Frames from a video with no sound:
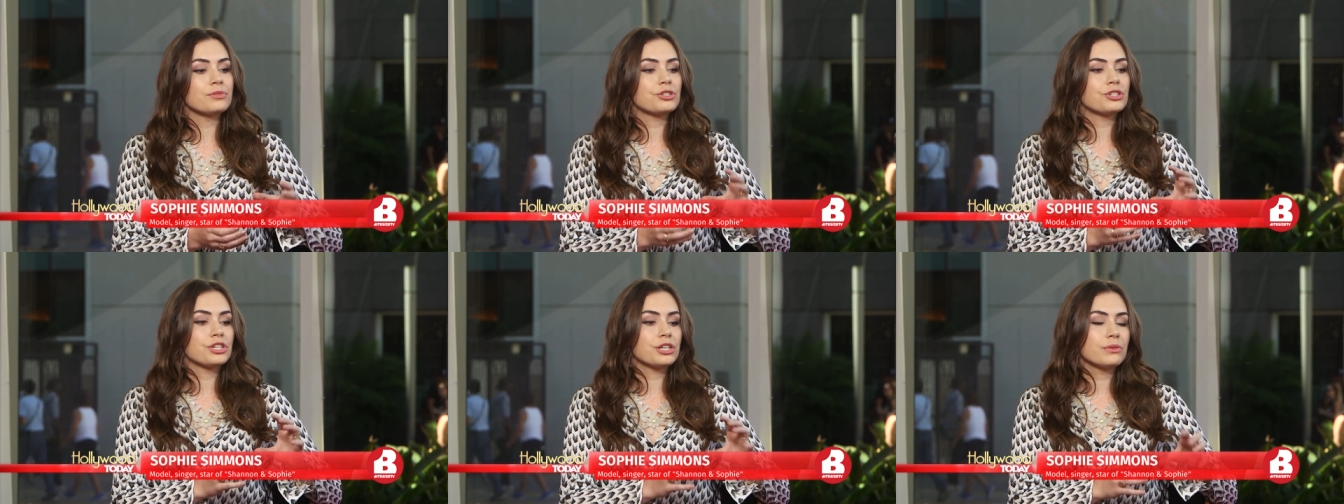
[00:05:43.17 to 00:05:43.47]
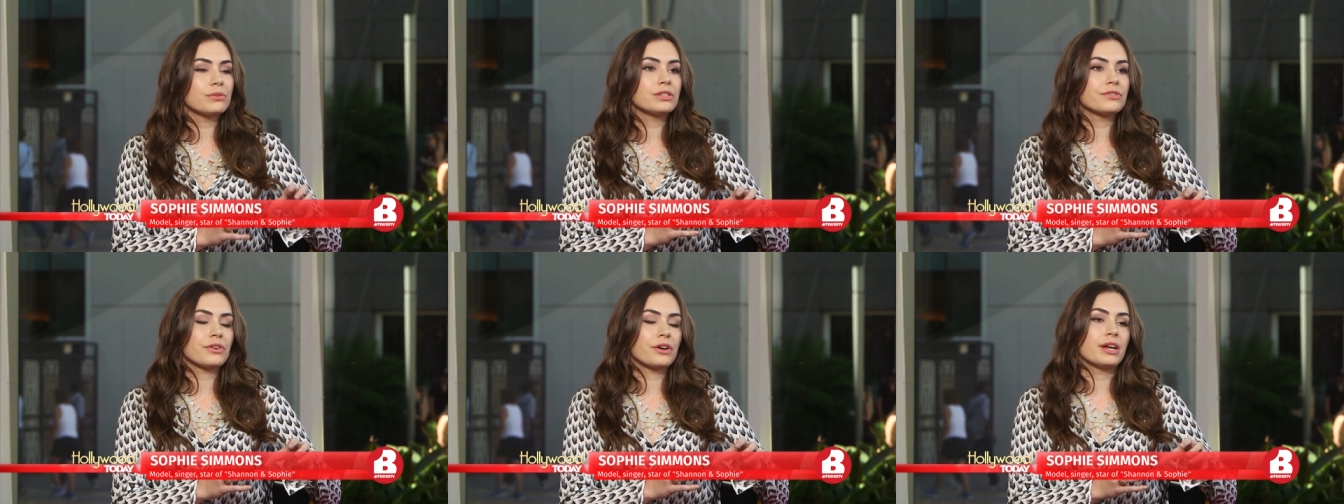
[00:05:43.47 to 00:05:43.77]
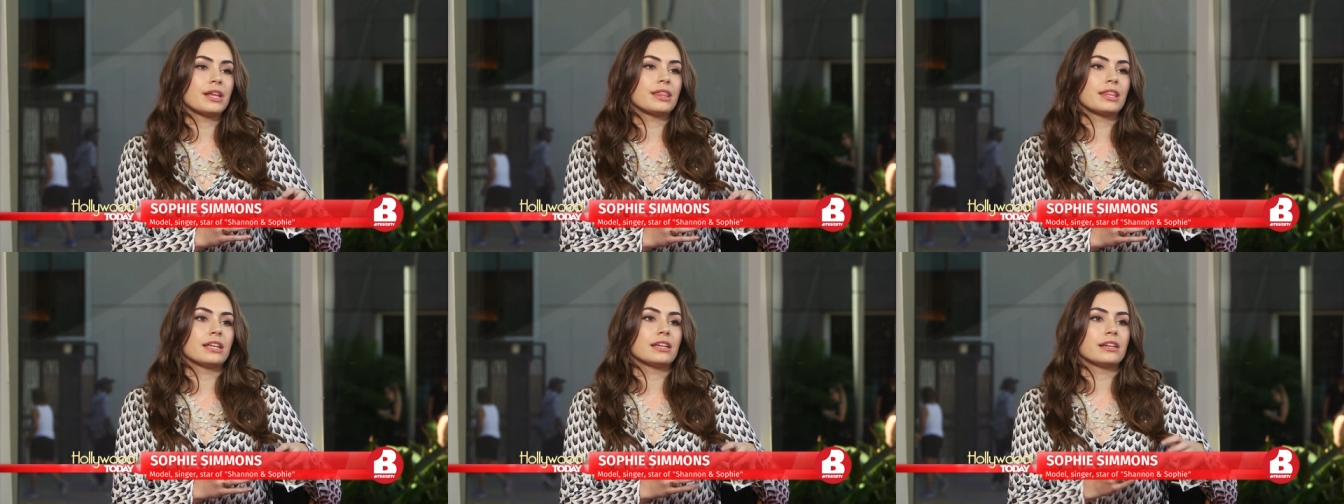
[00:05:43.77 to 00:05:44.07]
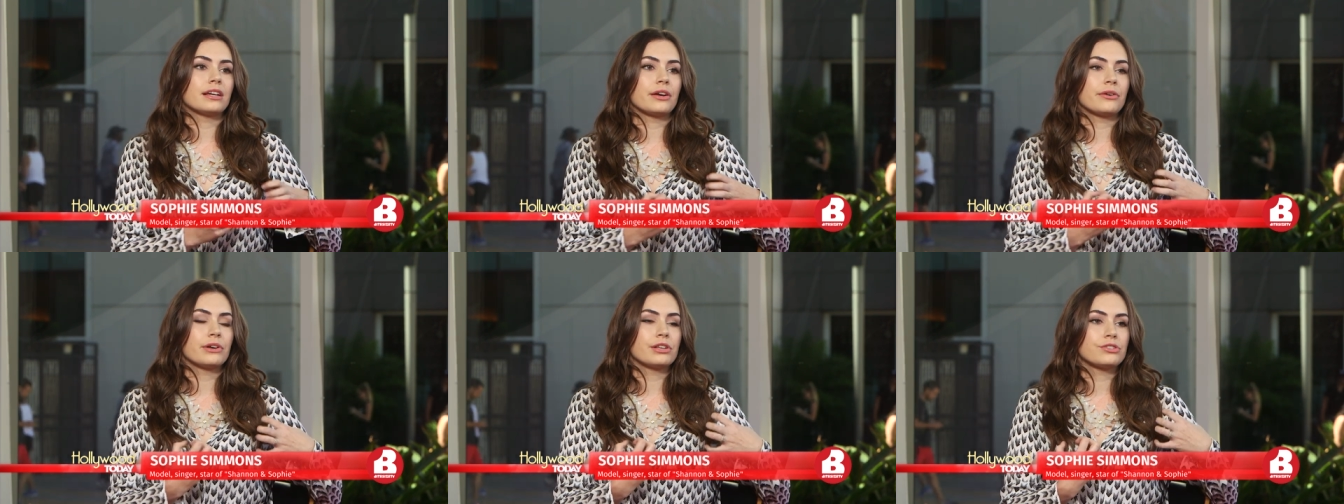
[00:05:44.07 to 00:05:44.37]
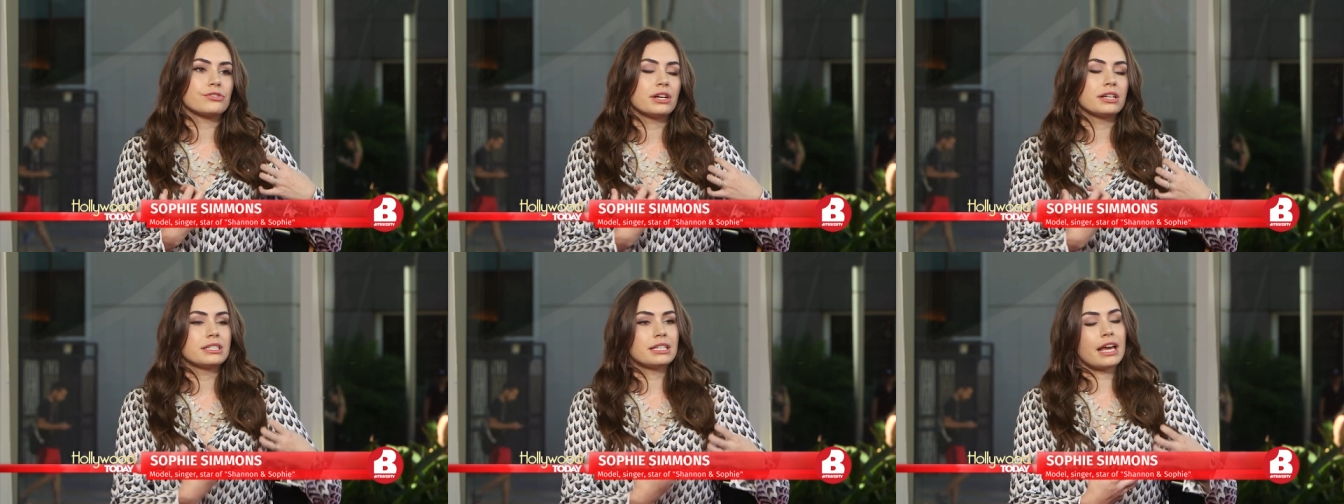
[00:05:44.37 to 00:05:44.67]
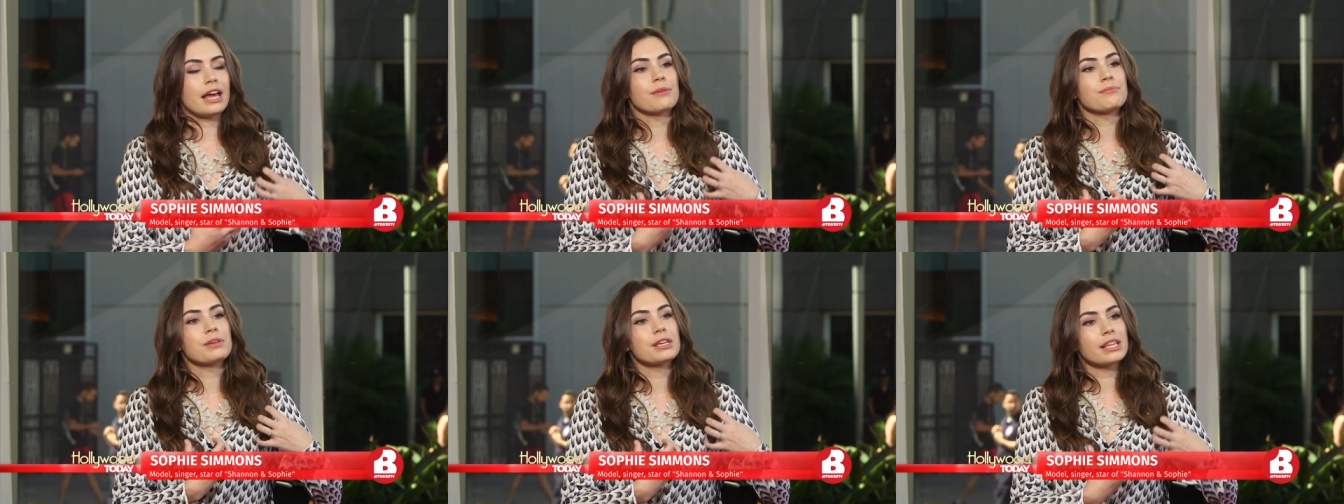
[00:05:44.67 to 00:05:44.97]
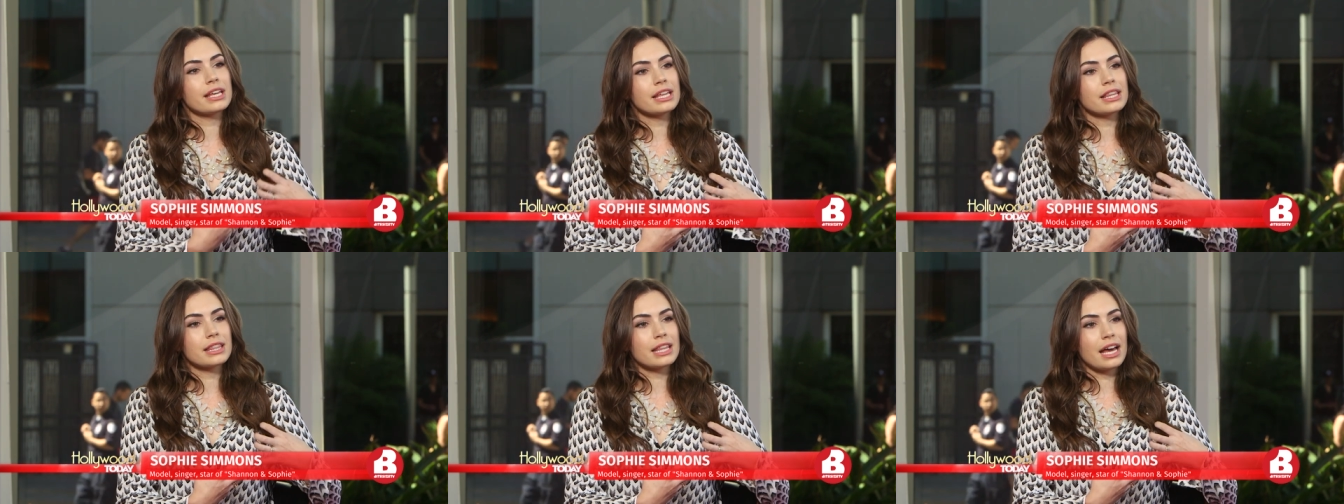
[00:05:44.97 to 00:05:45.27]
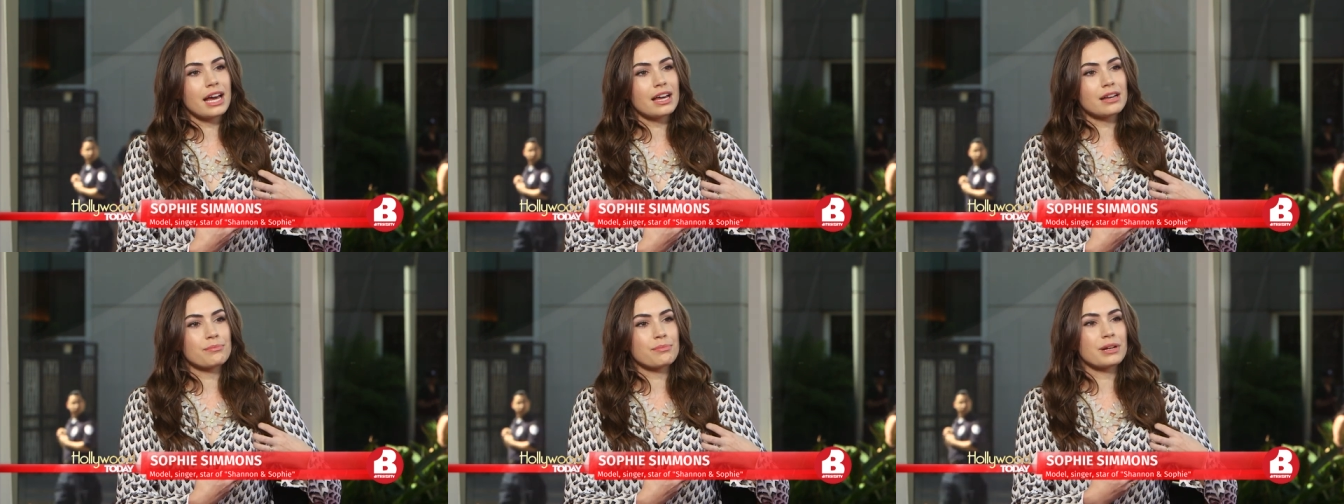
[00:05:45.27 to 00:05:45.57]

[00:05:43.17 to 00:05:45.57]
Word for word: she was very thin, and I always tried to emulate that.